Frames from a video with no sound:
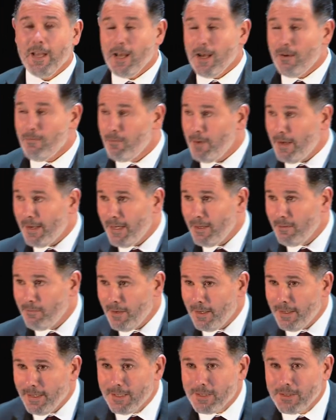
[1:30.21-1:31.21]
I'm very,
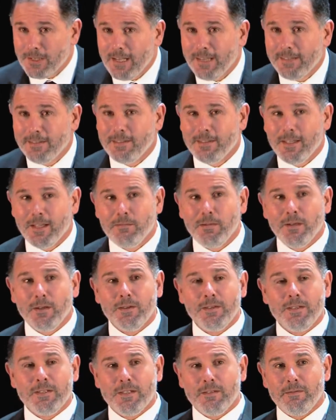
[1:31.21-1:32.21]
very excited
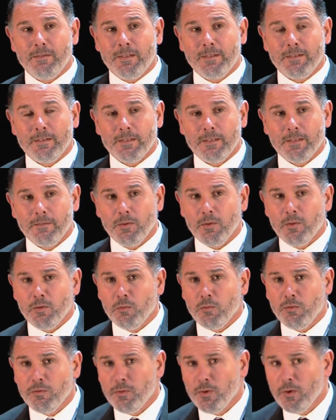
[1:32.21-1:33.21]
about this event
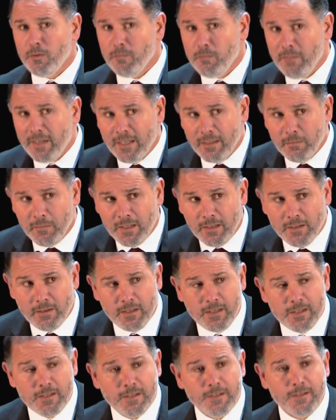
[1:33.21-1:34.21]
for many, many
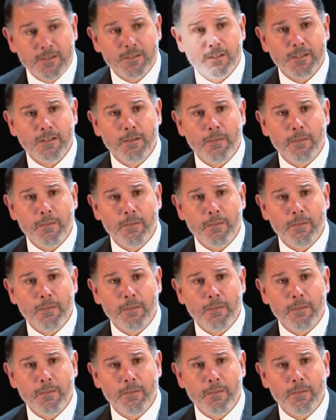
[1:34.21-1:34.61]
reasons.